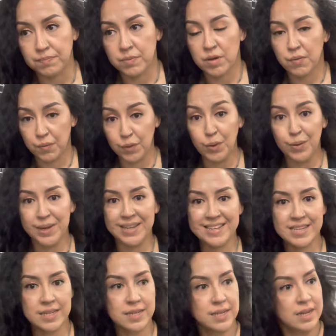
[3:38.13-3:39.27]
fluent
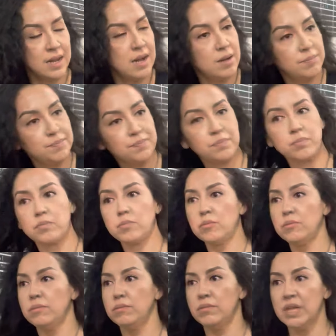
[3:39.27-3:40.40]
and
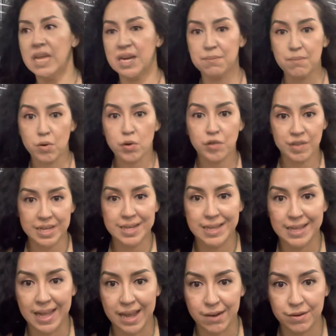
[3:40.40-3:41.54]
immersed in the
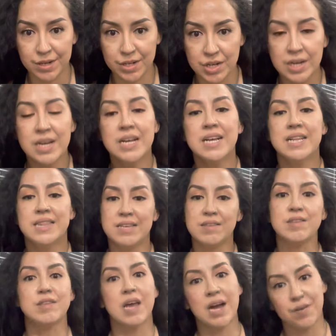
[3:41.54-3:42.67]
language, this
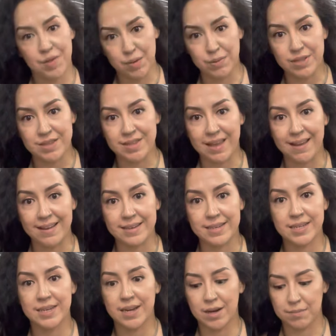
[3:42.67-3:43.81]
is how they would say it.
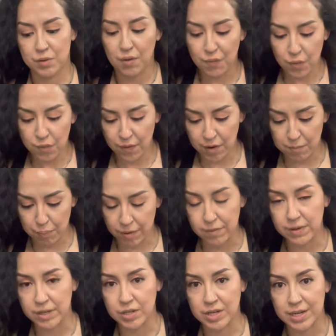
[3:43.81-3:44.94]
So I feel very
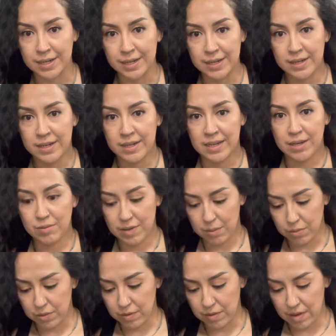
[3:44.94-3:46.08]
privileged that he was able
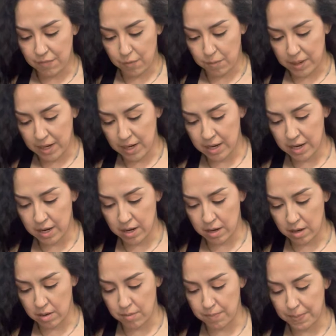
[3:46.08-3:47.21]
to do that for me.
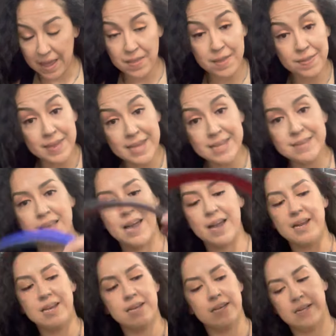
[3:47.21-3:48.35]
And then the
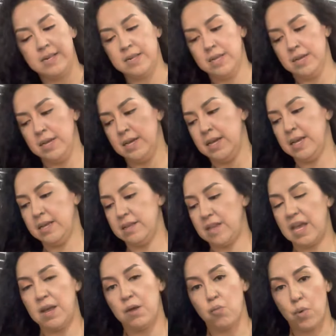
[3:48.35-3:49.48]
inside is
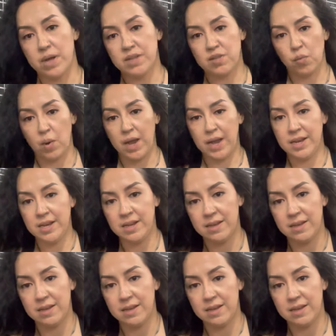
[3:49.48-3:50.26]
a red suede,